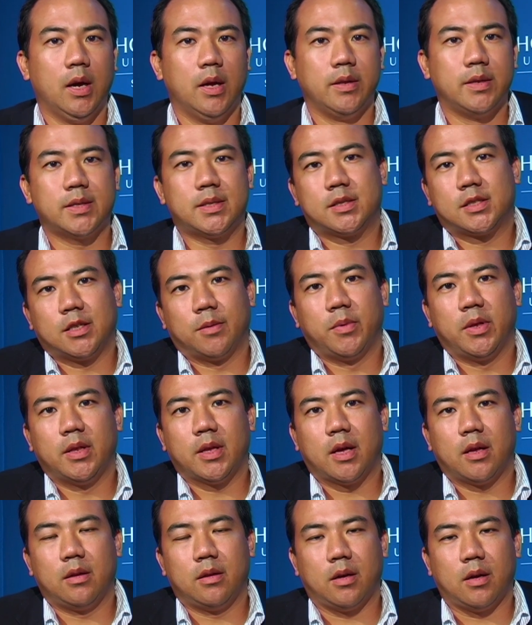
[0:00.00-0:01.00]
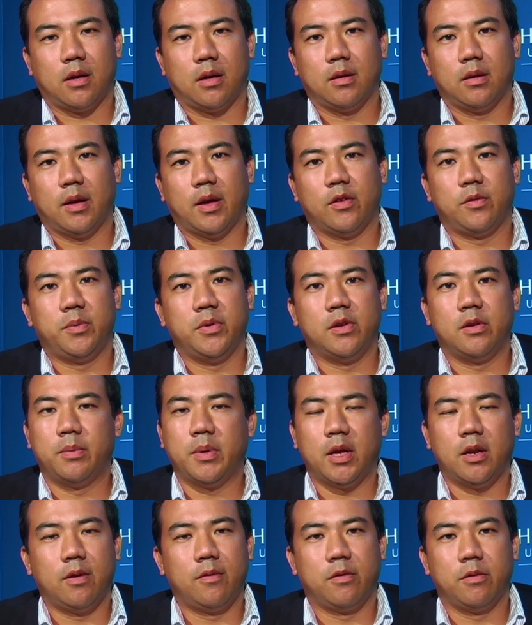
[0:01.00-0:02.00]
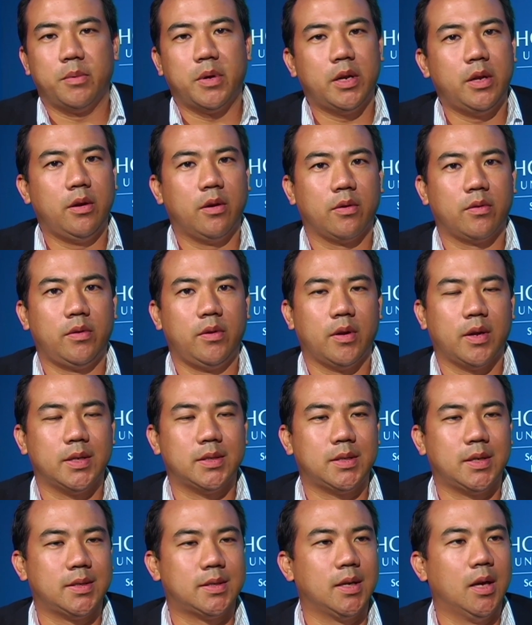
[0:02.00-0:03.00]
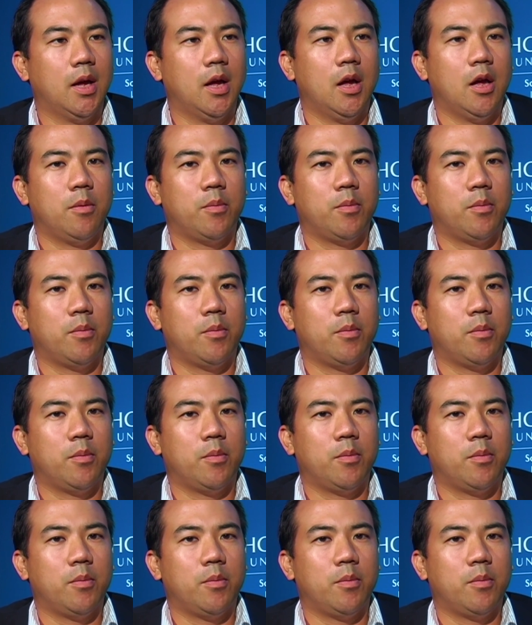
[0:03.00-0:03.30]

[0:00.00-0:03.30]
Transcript: This is something that has been debated for many years in the United States.